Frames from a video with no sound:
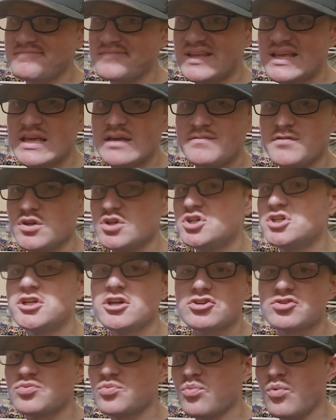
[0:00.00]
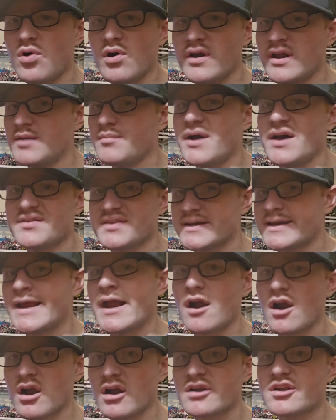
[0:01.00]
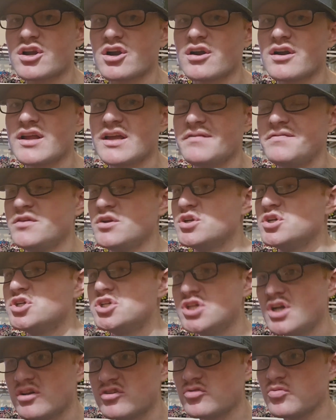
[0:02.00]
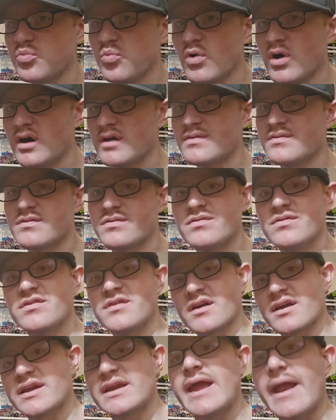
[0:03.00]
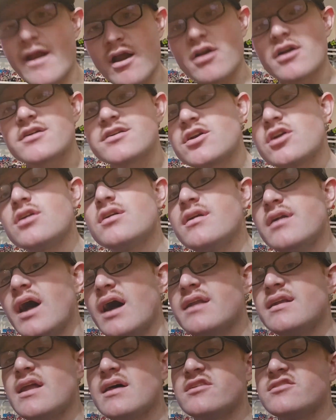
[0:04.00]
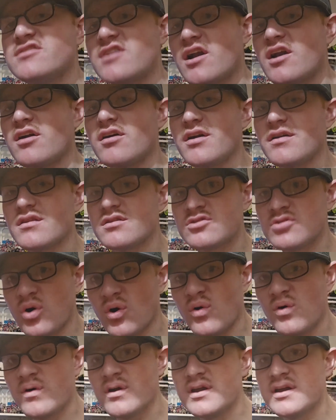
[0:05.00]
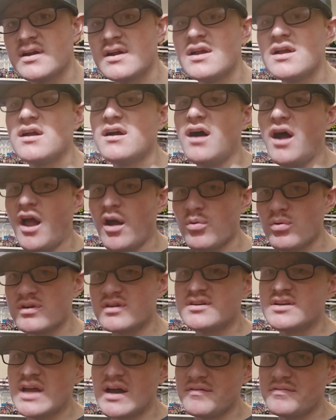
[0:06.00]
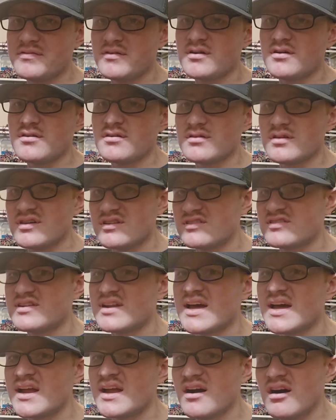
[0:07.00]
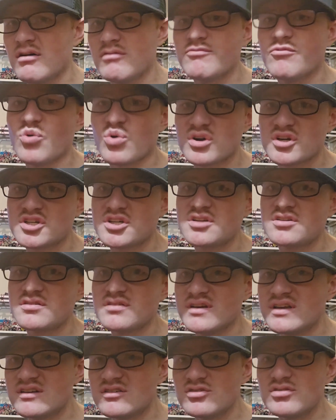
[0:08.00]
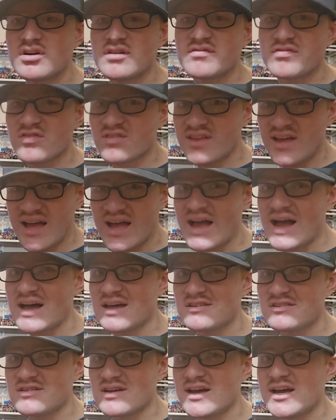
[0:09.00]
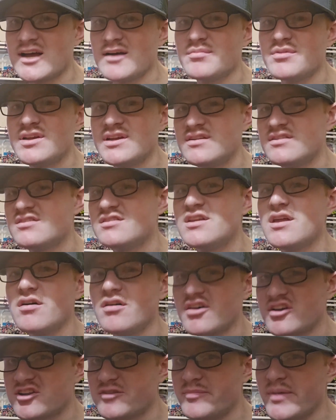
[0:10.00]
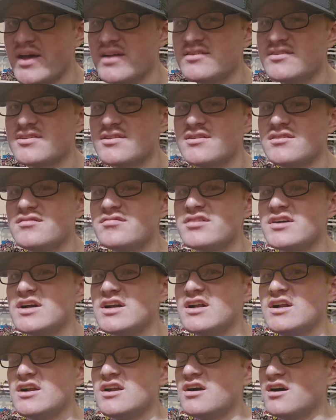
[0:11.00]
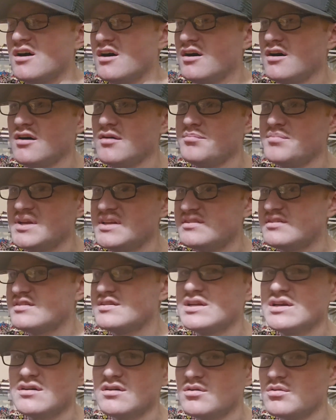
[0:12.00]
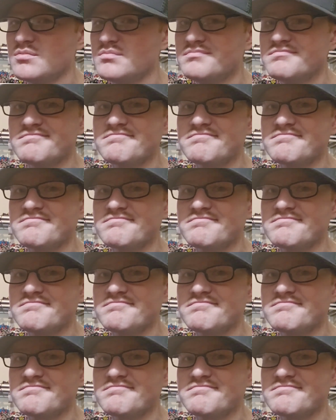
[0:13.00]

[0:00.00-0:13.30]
if you just want him as a character, if you just want the character, not necessarily the toy, I would definitely say, unfortunately, look for the HasLab. It's still expensive. It's still